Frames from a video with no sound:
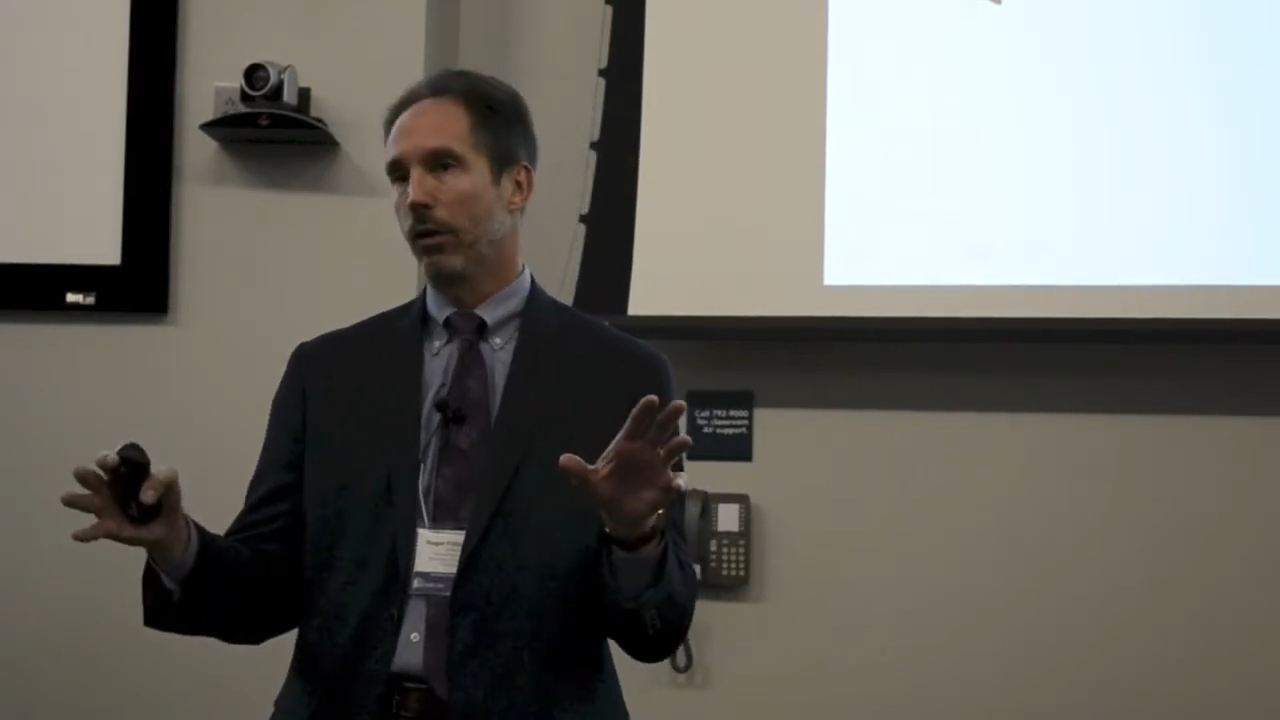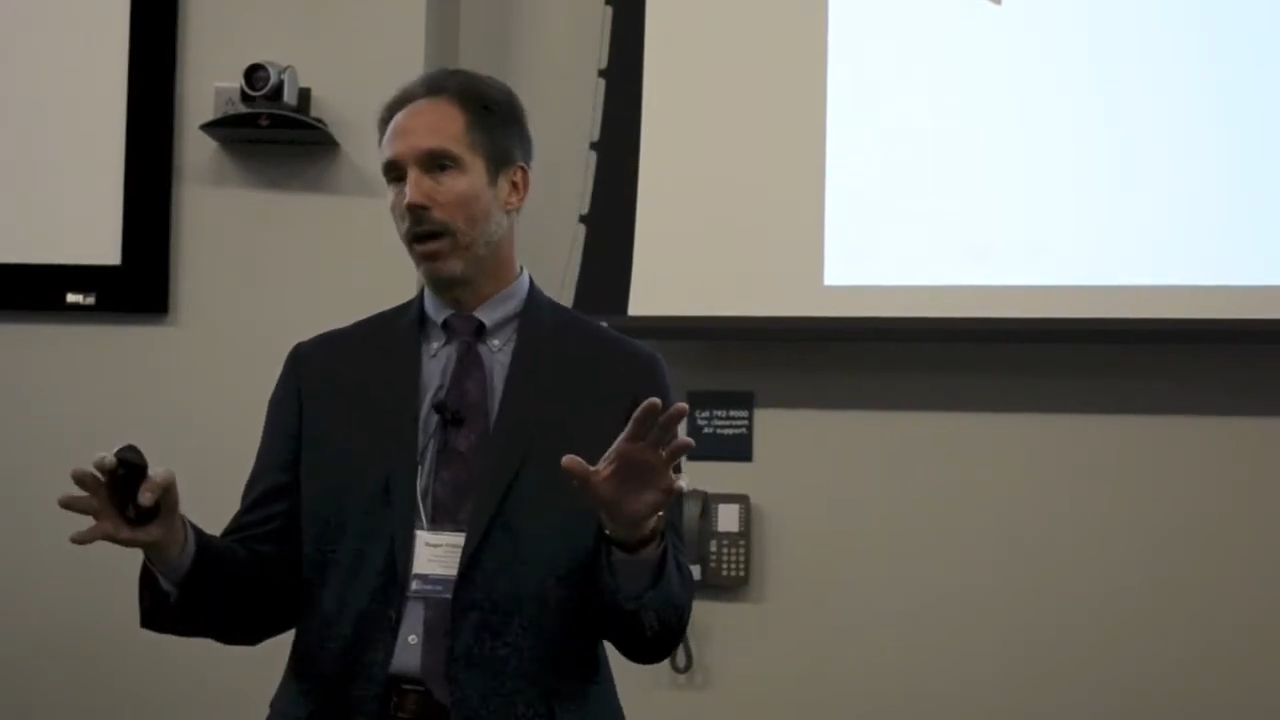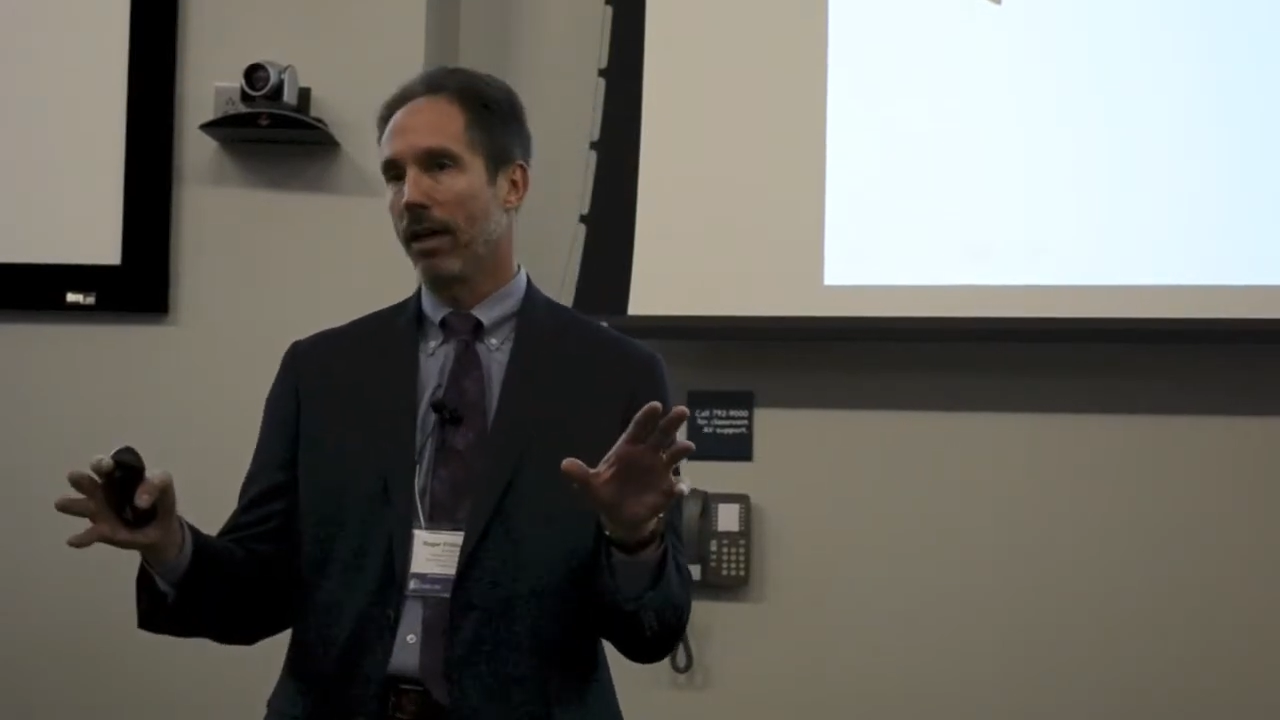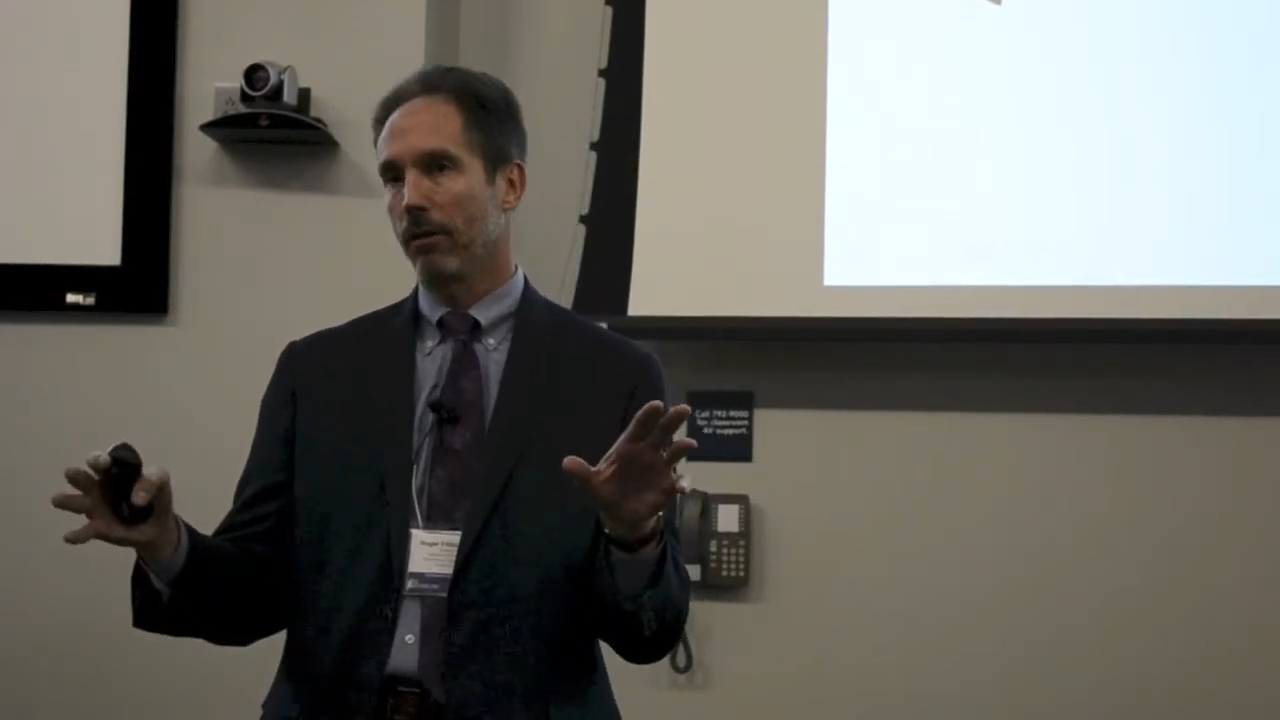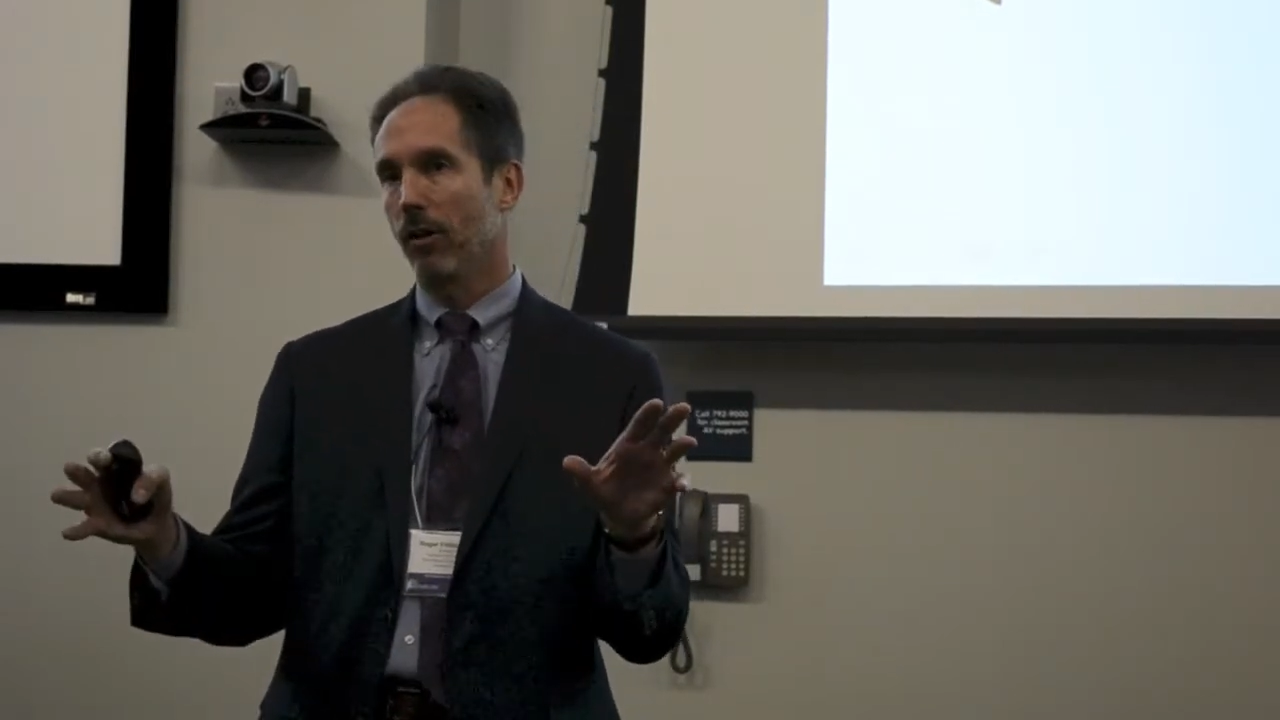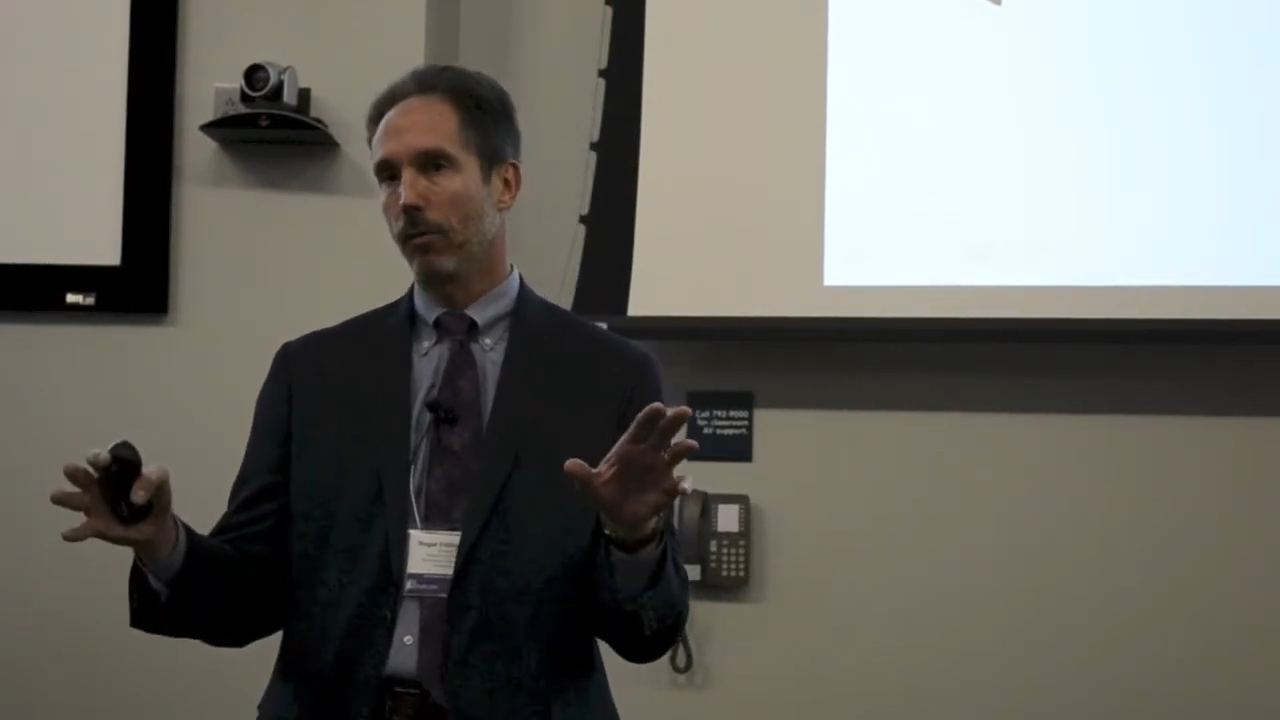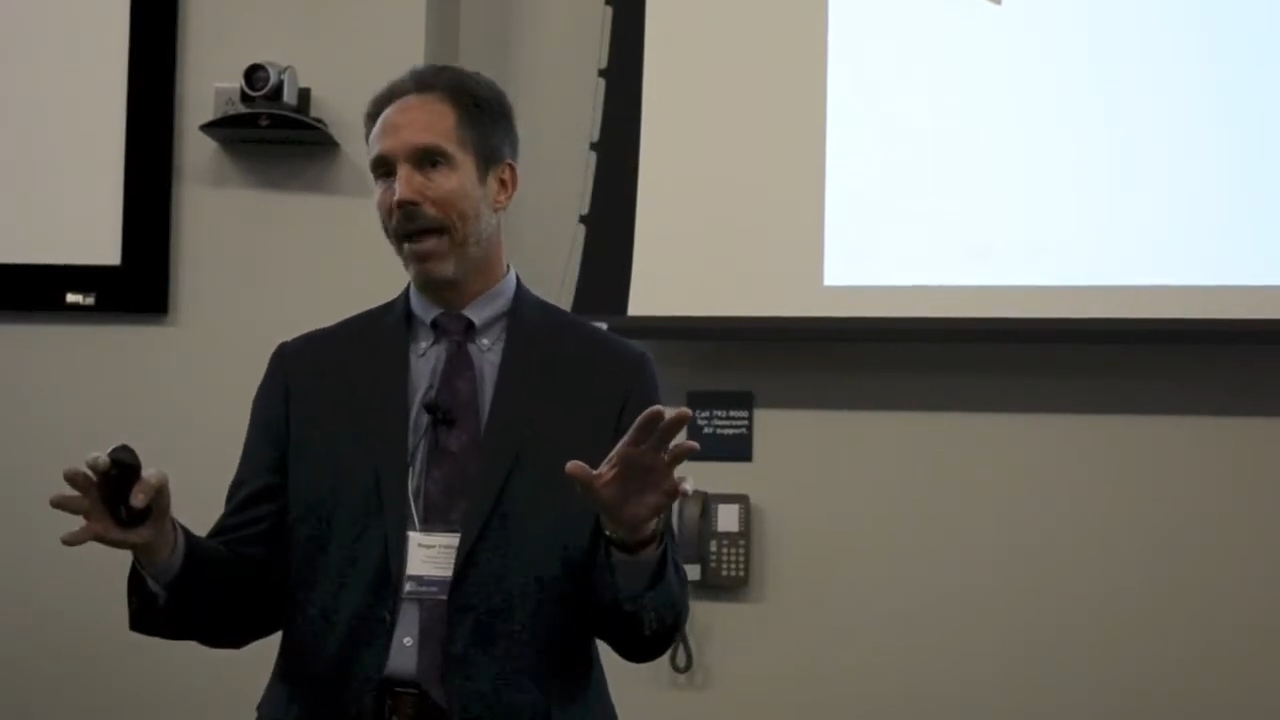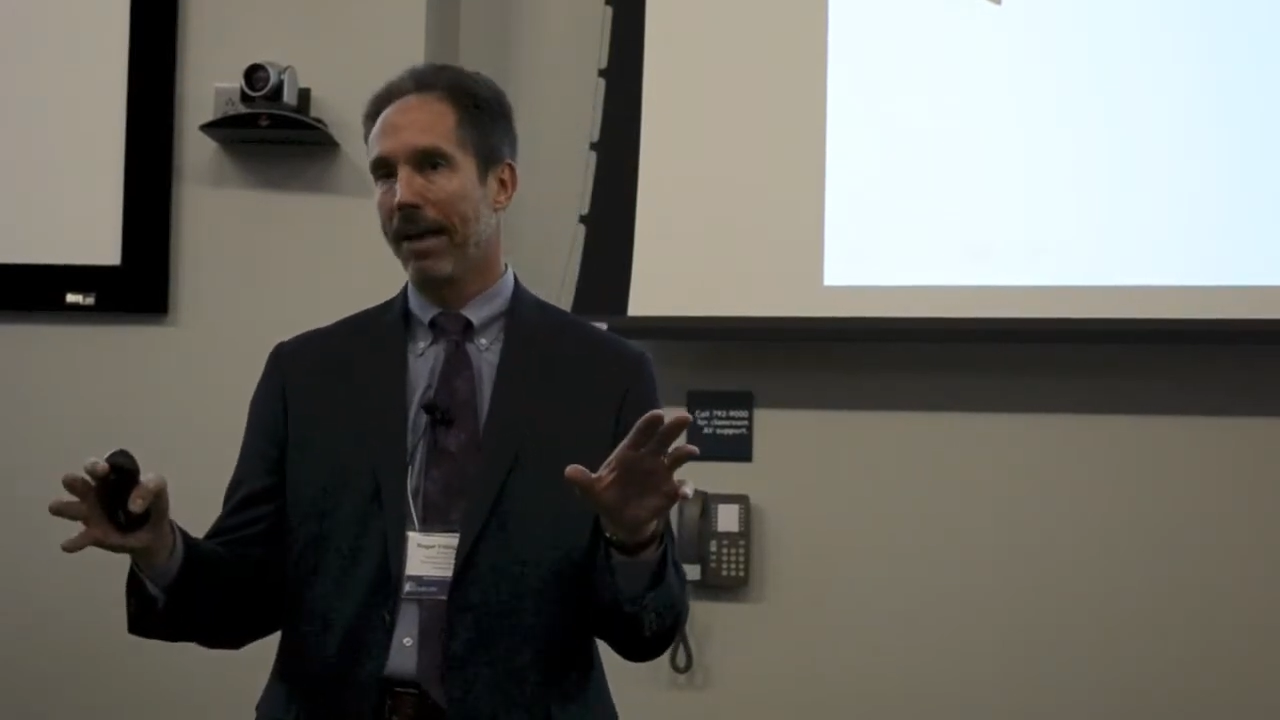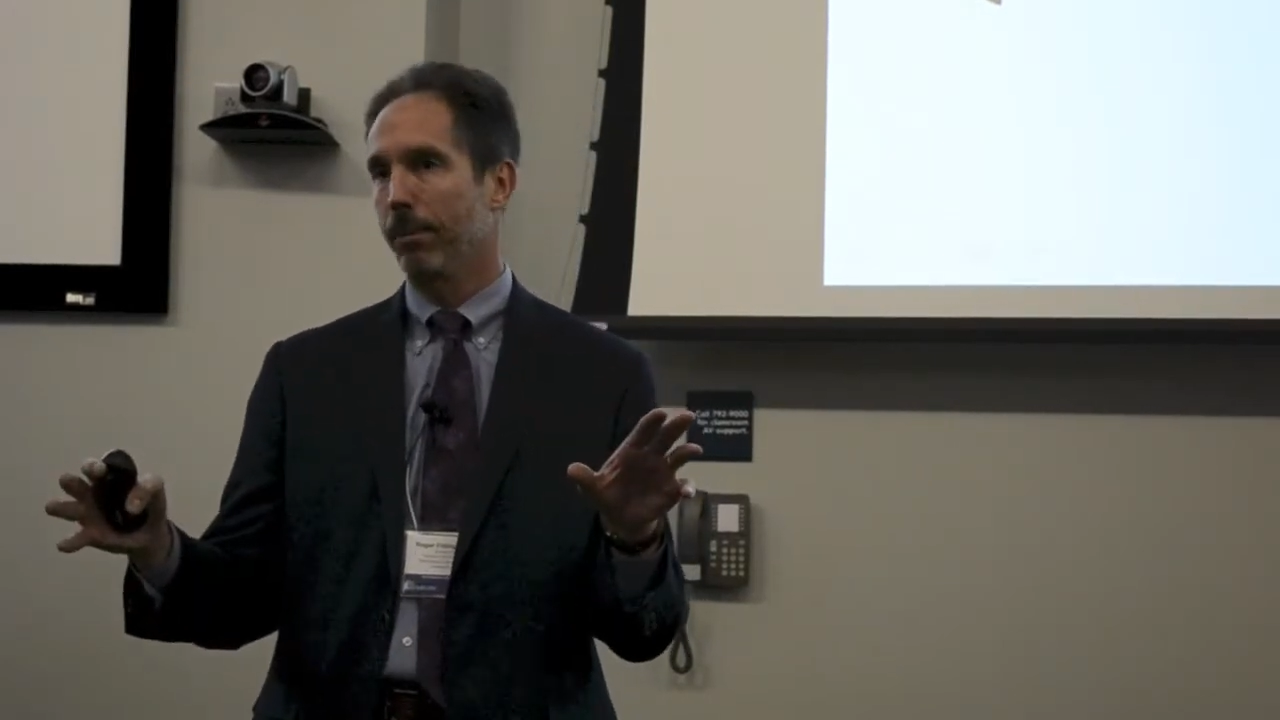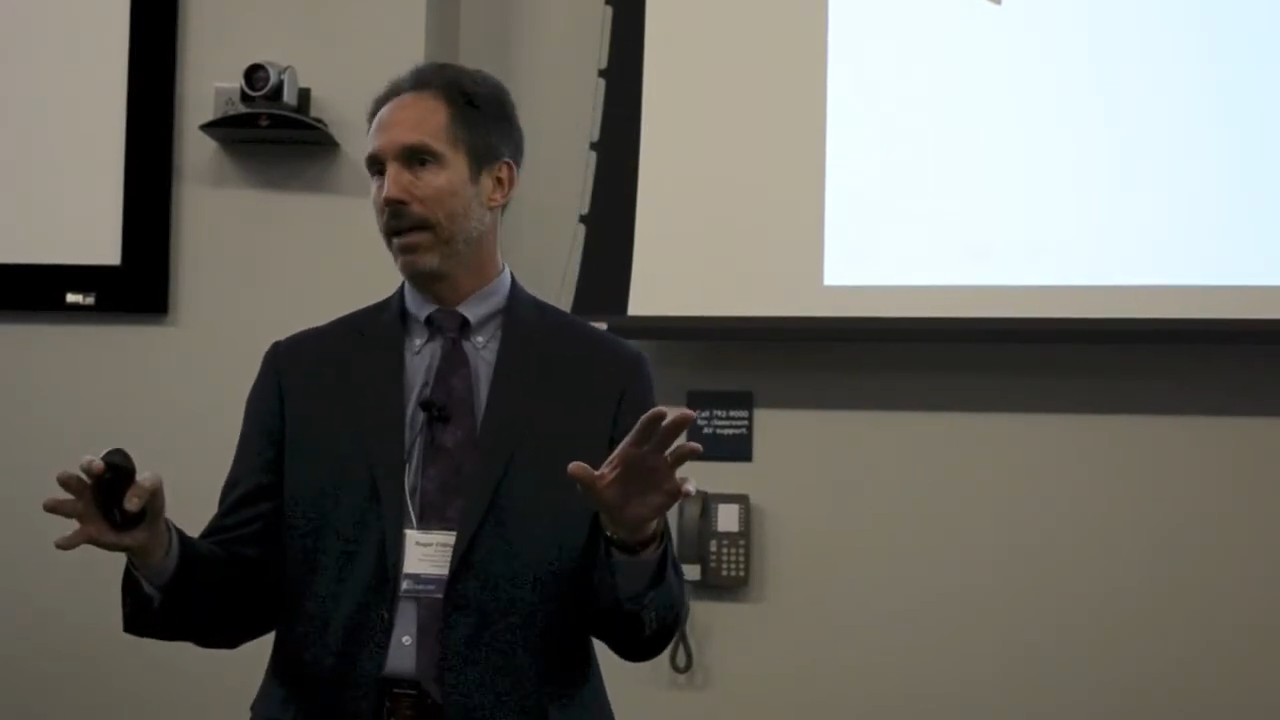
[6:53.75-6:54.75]
chronic low
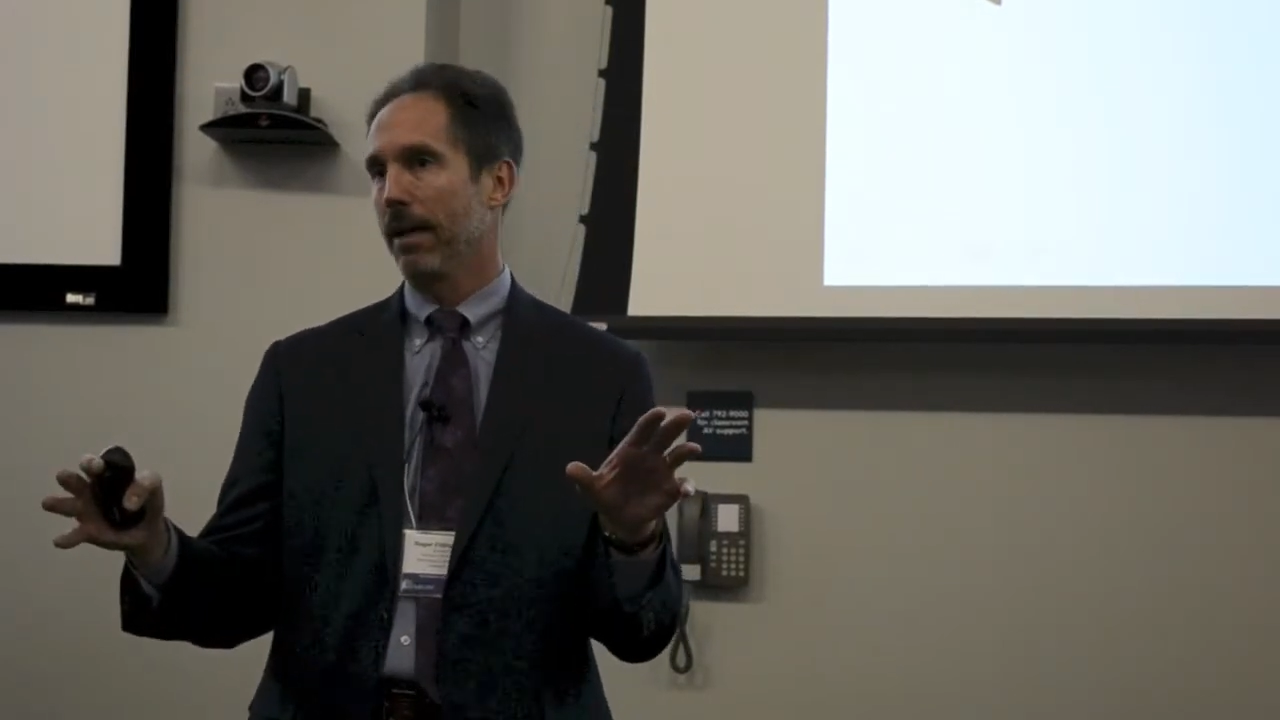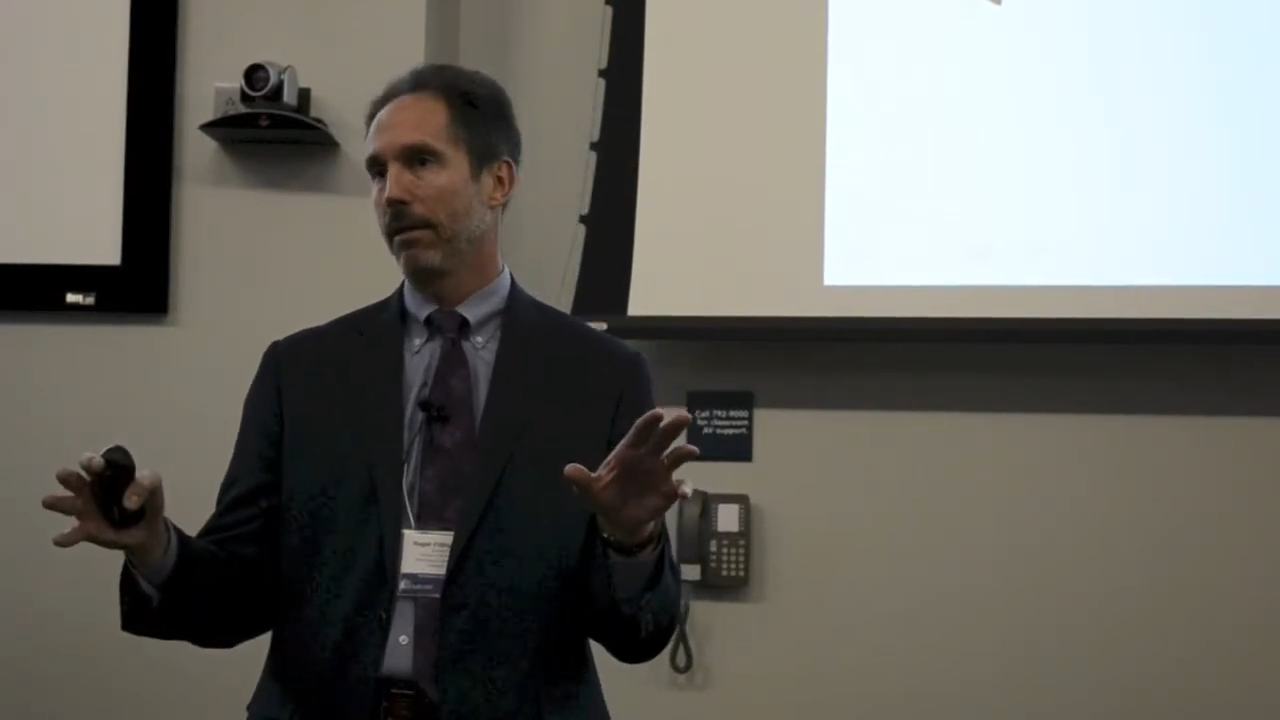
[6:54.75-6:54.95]
back pain,